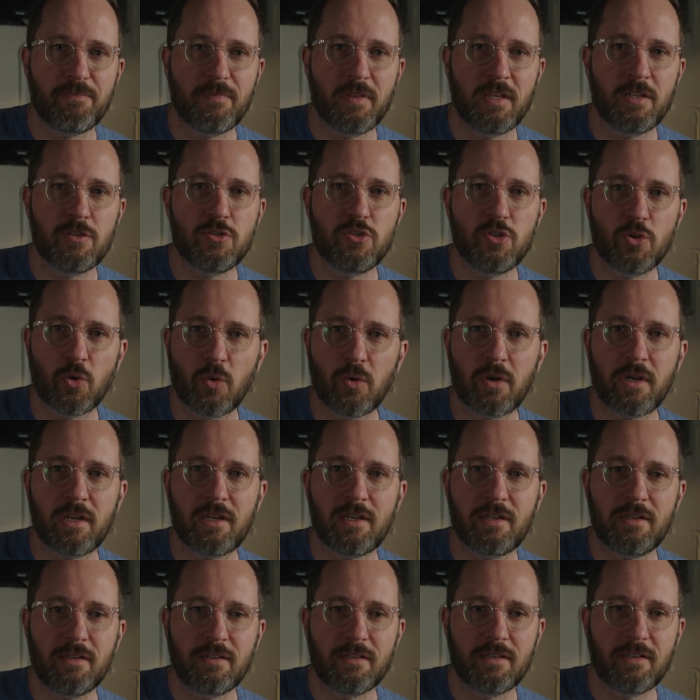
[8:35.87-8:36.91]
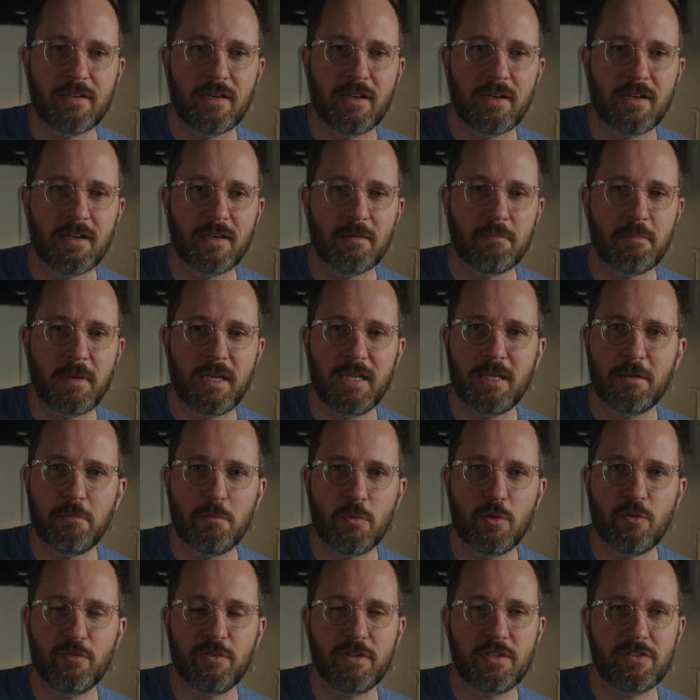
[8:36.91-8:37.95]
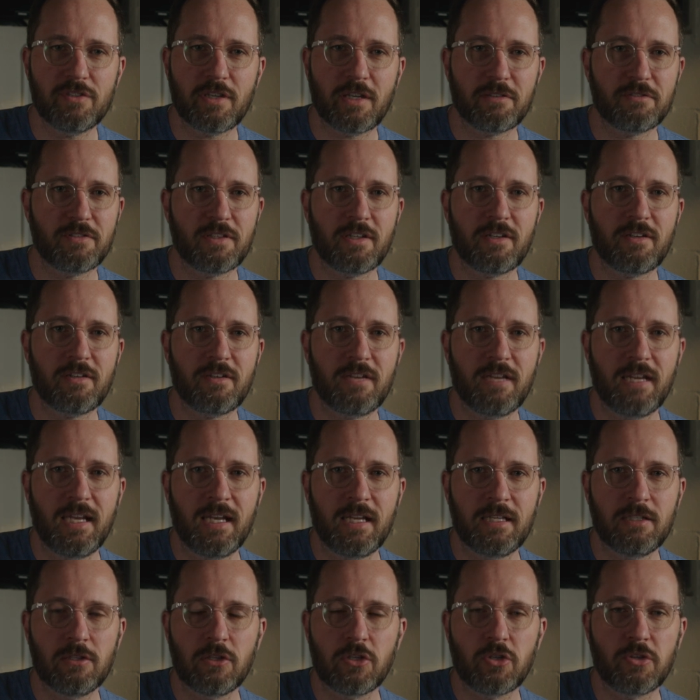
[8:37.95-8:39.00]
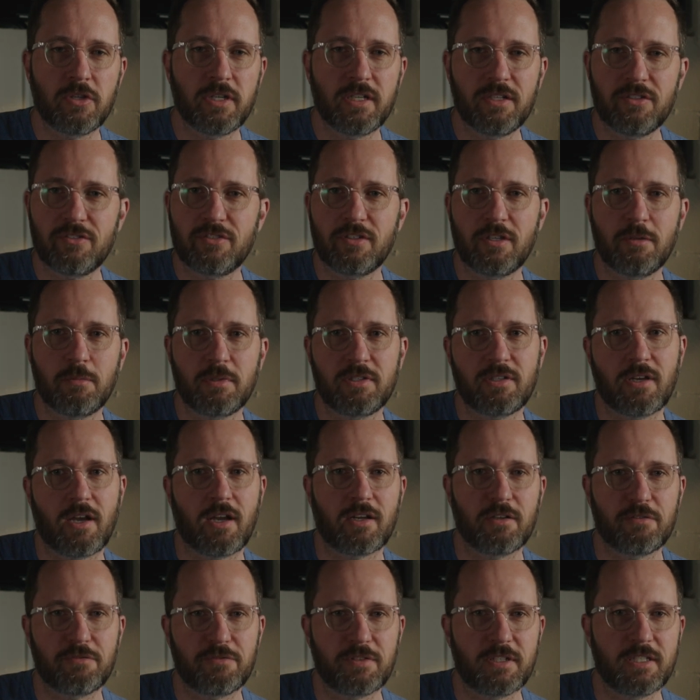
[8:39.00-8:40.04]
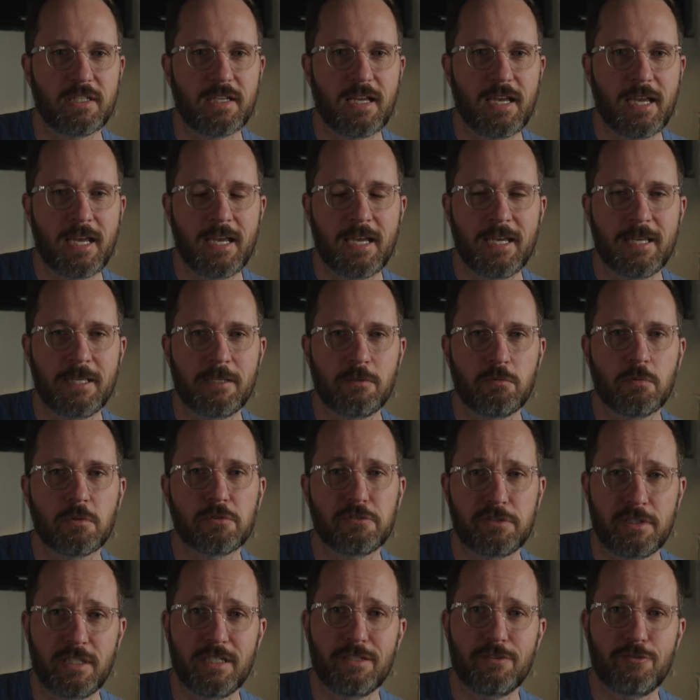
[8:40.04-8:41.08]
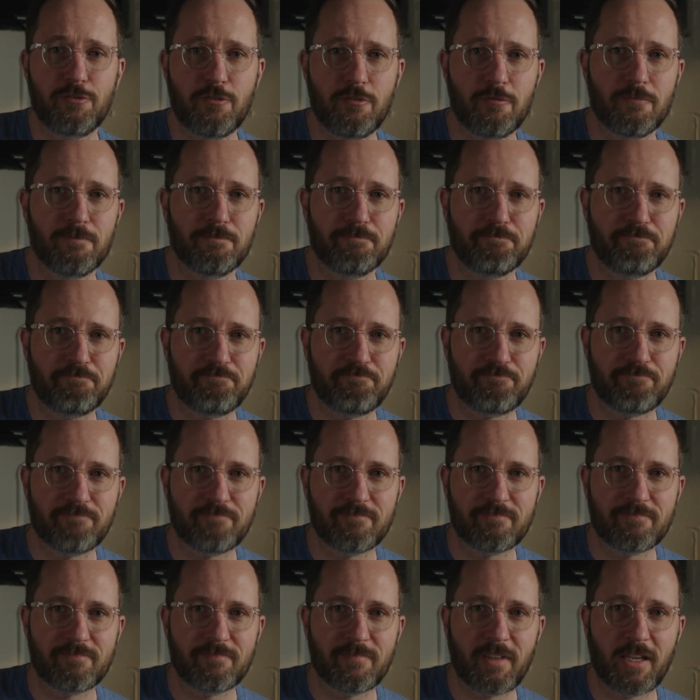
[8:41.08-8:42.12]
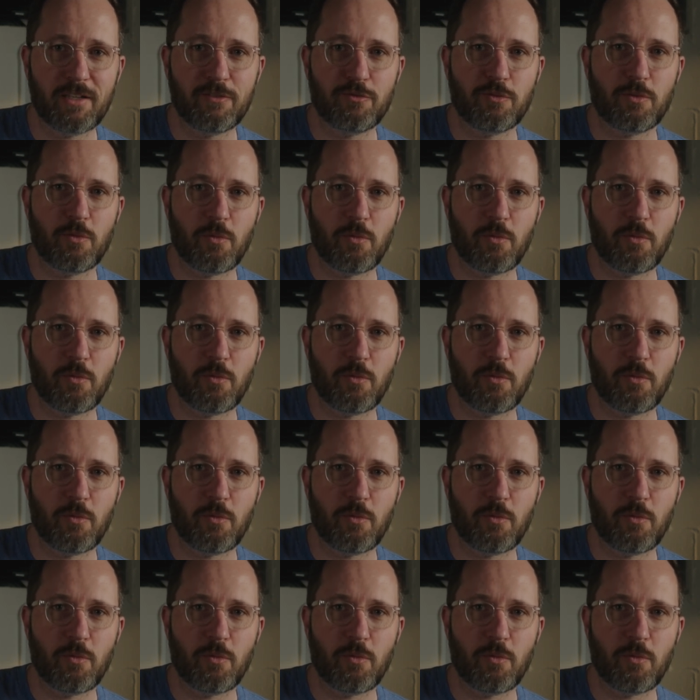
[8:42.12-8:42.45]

enjoy uh, making movies out there and learning cinematography, and we'll see you soon. Thanks for